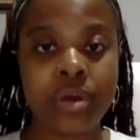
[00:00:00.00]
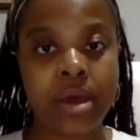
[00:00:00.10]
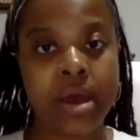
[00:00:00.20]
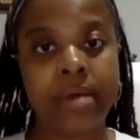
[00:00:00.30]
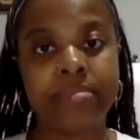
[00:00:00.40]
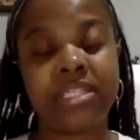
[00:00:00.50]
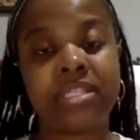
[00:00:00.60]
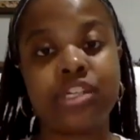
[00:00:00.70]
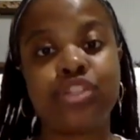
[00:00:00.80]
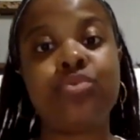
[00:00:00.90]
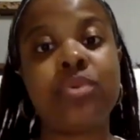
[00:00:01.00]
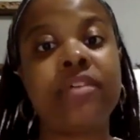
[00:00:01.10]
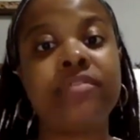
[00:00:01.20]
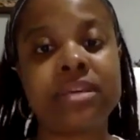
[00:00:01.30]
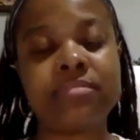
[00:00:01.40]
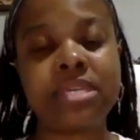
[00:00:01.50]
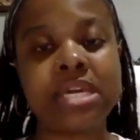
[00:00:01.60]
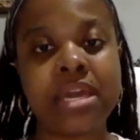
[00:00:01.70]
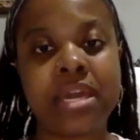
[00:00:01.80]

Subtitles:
to say 2 of something,